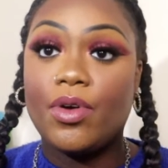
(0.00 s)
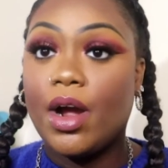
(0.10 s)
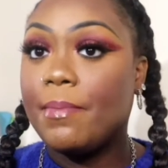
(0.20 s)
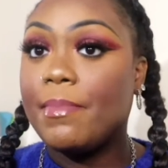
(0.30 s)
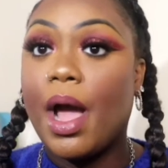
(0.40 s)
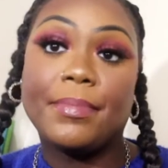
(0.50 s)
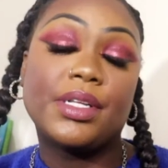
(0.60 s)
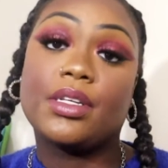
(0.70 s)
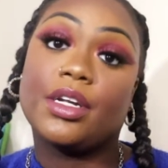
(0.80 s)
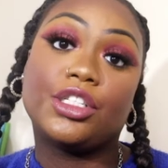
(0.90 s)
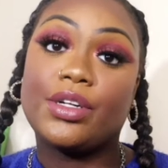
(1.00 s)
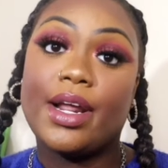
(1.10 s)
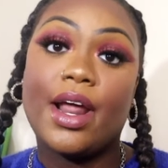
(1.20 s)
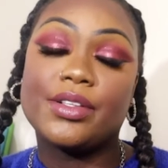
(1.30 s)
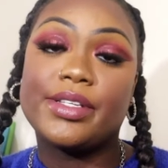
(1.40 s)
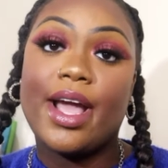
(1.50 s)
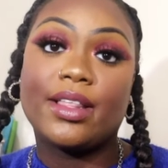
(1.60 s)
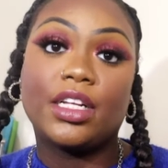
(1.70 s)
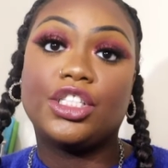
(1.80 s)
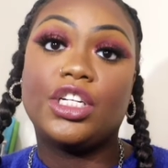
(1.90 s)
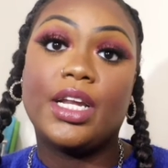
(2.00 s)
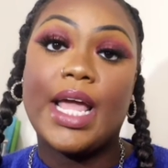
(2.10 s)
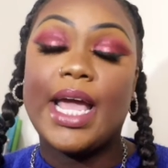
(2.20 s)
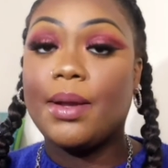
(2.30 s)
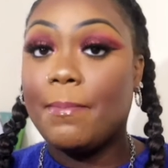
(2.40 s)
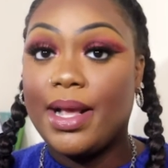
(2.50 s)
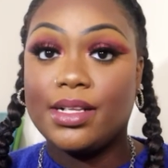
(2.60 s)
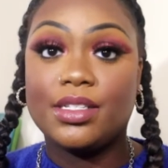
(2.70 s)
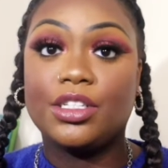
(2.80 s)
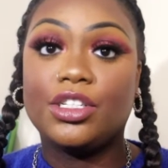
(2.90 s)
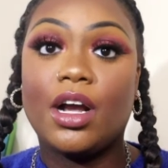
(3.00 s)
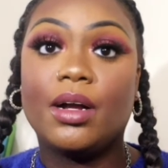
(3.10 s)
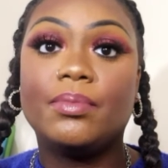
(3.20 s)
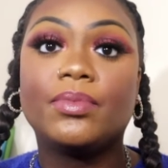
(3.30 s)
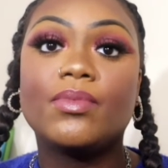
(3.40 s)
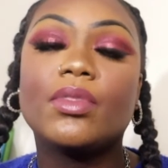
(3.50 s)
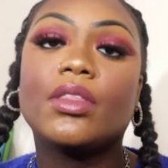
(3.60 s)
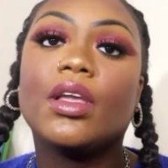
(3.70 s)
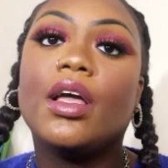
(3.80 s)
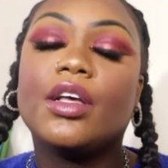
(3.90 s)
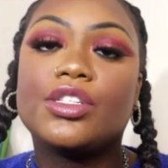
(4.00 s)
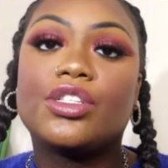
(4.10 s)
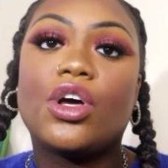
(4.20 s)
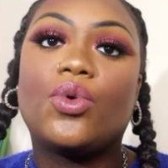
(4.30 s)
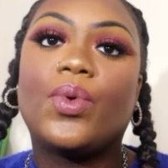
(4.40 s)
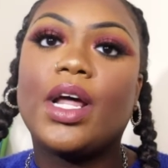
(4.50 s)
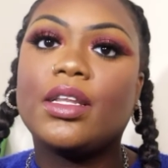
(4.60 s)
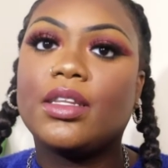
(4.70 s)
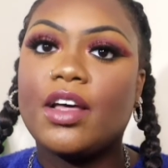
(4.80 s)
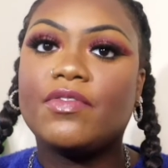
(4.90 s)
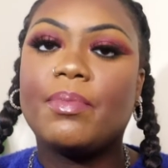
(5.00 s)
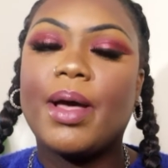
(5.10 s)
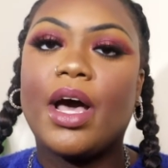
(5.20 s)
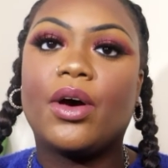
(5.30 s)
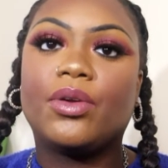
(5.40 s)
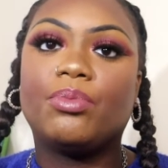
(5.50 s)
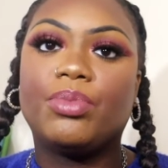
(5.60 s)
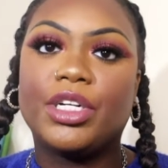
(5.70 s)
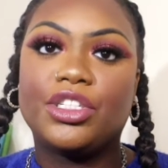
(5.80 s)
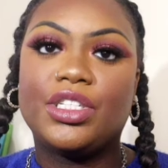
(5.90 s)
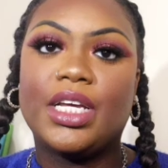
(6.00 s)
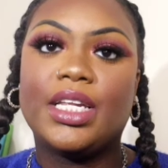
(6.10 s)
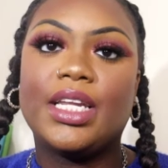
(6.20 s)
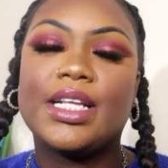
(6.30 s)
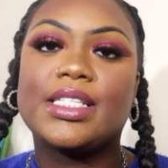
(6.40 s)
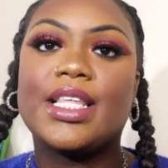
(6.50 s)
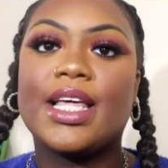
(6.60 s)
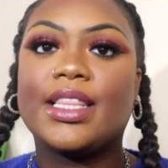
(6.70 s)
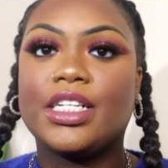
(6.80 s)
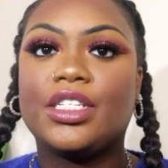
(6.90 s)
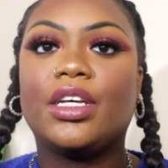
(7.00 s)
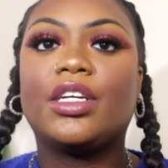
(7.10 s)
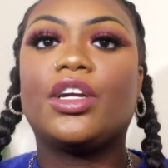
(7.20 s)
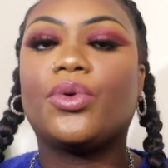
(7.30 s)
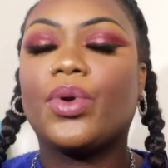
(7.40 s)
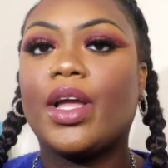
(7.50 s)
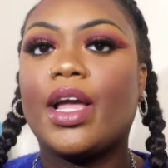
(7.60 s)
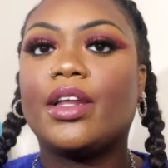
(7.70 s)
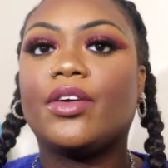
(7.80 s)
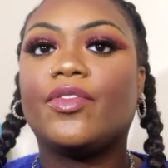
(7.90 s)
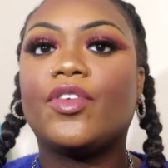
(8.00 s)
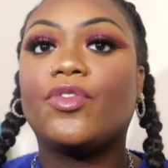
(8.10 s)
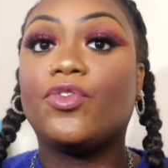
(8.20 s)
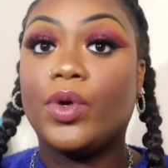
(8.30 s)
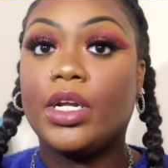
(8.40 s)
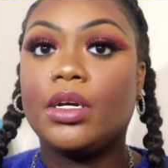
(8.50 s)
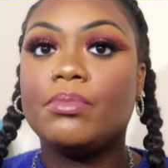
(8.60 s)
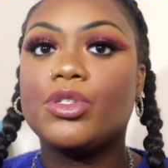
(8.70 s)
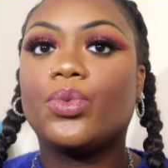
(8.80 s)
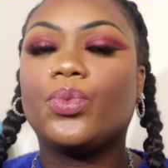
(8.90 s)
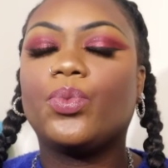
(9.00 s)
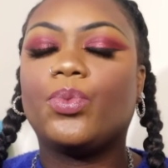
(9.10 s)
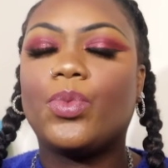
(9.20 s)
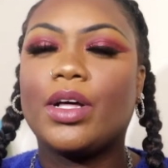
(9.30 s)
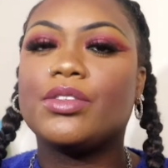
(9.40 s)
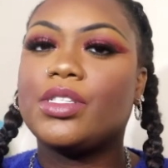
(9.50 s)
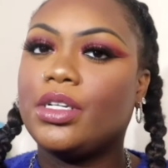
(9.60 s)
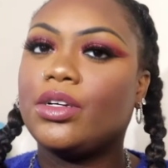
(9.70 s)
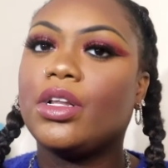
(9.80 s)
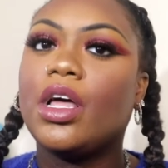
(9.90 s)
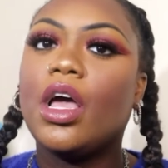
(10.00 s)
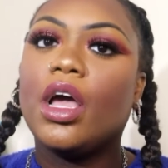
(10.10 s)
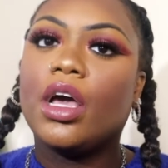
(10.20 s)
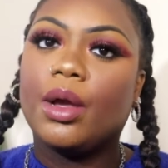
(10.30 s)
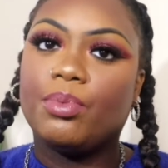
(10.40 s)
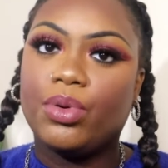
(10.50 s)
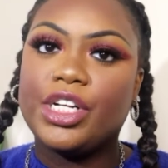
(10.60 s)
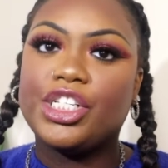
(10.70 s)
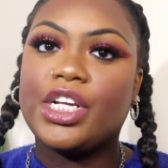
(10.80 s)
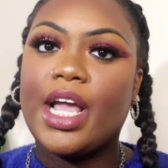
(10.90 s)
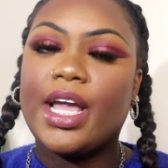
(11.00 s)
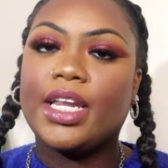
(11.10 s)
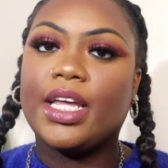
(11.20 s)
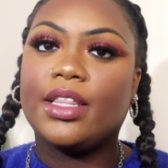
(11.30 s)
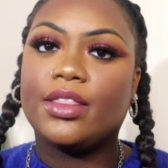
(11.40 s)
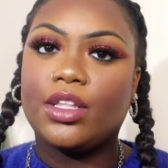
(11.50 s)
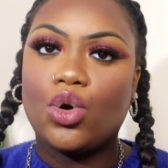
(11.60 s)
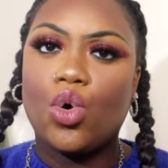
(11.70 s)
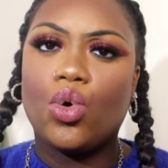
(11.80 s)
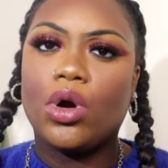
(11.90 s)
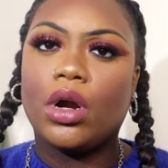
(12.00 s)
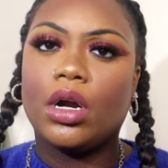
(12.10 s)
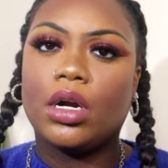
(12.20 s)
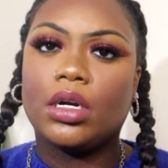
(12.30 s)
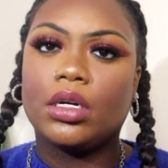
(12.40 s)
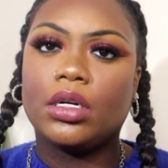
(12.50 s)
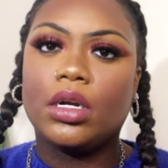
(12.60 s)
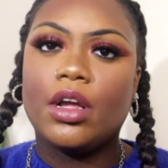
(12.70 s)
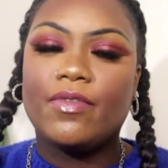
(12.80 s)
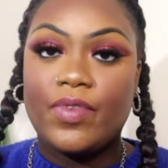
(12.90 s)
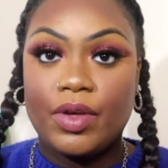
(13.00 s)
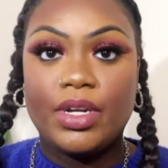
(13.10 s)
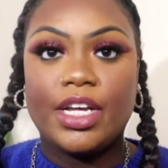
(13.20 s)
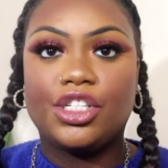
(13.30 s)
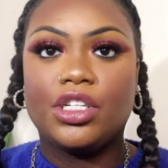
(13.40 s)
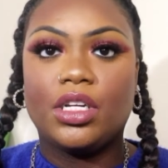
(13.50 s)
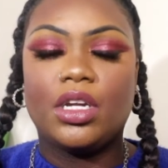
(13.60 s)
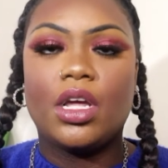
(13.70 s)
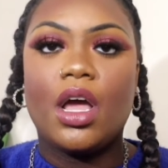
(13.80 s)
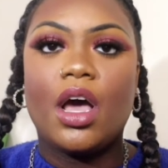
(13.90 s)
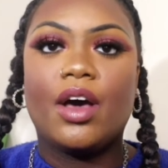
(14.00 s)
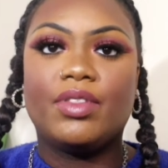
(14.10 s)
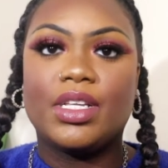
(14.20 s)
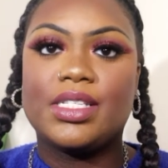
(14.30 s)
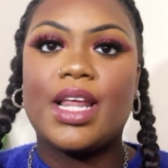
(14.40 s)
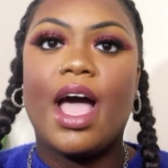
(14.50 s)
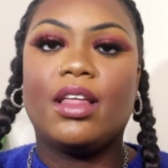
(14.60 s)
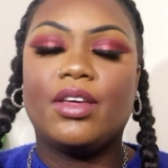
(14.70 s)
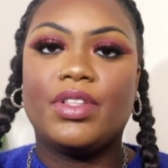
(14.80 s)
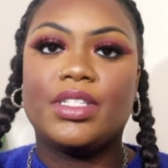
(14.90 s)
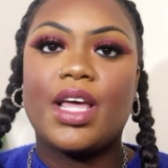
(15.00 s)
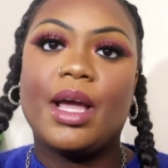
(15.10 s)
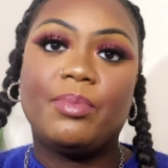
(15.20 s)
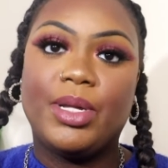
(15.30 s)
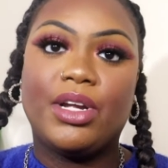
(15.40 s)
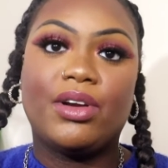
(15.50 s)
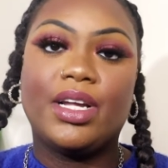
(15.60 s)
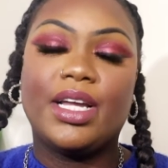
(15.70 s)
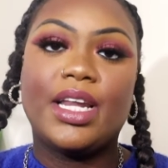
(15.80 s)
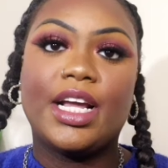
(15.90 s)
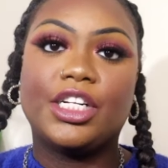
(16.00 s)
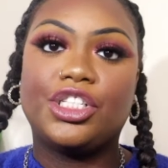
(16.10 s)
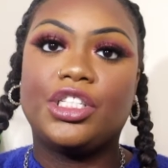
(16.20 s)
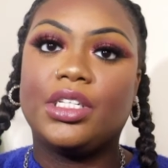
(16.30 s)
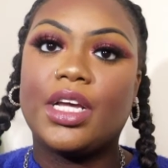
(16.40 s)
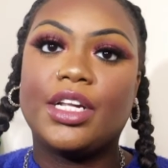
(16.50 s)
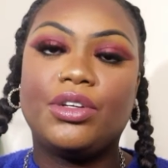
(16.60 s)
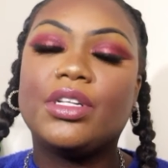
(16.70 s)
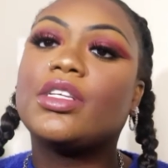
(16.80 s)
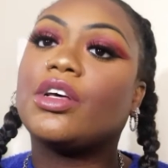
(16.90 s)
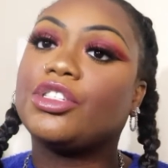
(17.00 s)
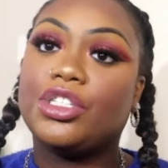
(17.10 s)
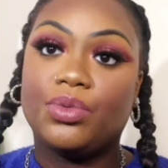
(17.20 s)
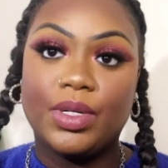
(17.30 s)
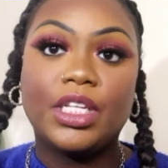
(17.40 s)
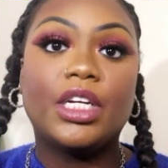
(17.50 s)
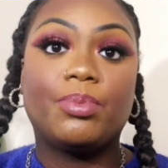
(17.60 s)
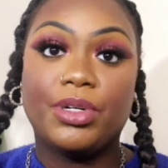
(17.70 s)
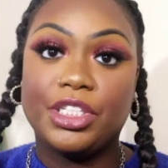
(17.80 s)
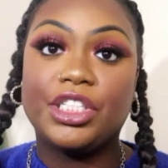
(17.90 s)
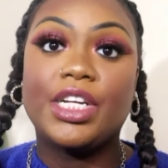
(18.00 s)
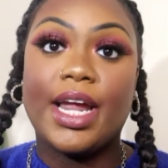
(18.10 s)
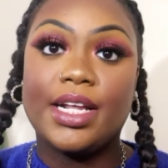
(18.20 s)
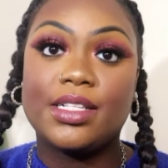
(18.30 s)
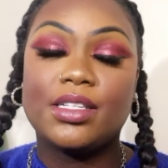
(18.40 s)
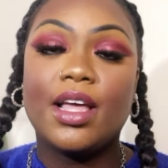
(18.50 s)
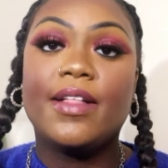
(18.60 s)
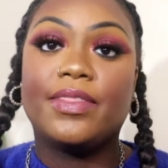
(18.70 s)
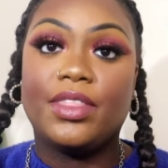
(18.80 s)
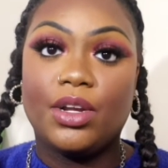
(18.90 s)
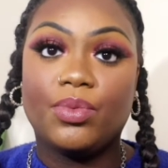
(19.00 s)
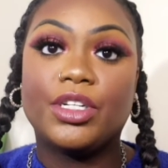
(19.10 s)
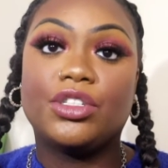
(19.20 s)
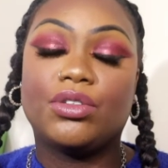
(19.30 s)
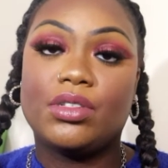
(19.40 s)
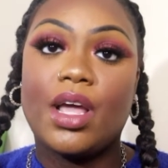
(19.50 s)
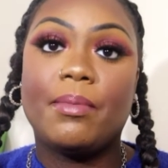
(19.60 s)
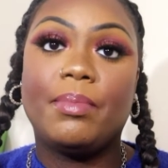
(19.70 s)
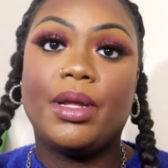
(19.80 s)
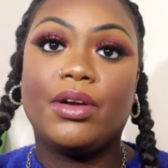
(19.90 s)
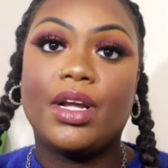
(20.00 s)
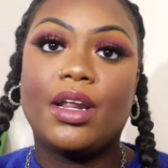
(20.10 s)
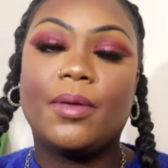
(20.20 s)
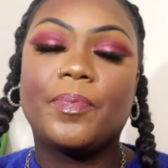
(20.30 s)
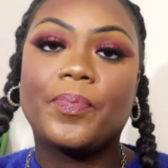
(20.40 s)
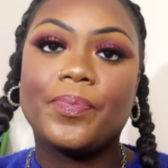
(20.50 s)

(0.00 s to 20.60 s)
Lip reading: I'm just gonna straight out say I think she did an amazing job. So what I love about Bridgerton is that they took creative freedoms while still appreciating the core foundation of the style of the time period, and you can tell she really appreciates the original time period.